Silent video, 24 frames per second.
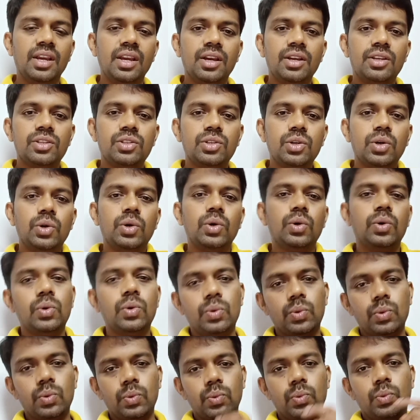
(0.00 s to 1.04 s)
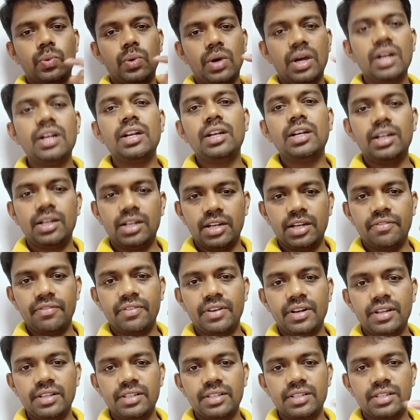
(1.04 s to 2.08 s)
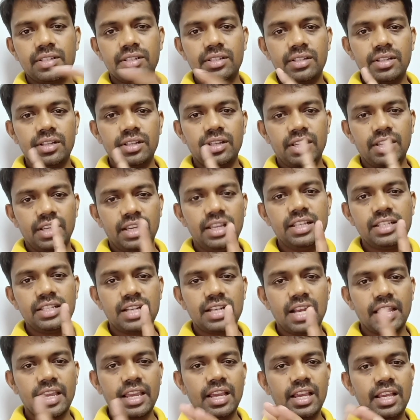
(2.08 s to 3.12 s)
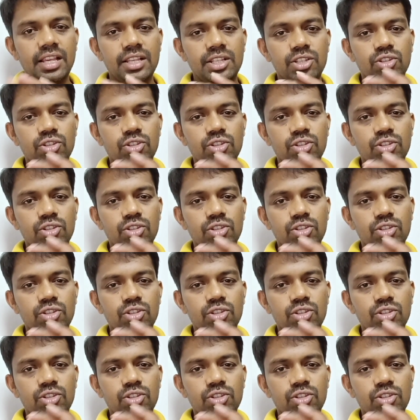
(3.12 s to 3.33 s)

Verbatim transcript: so one difference is like a,